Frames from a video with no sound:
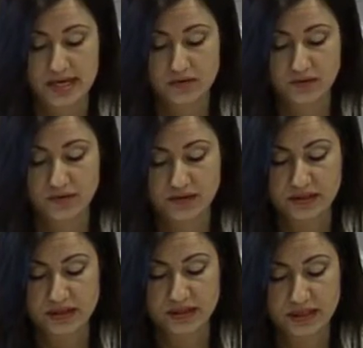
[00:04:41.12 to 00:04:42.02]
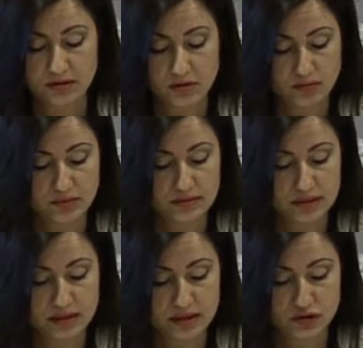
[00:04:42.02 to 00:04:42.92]
EU funding can
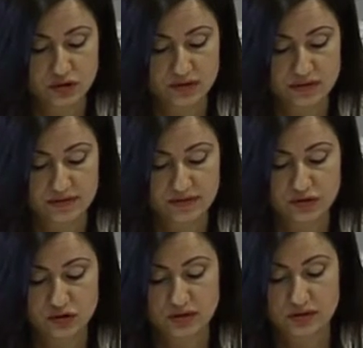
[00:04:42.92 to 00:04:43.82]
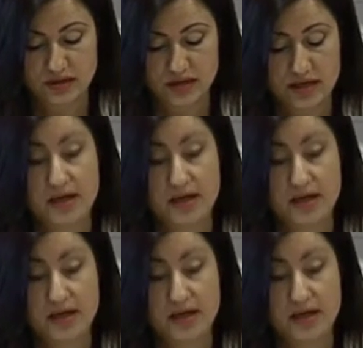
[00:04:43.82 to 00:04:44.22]
complement national interventions,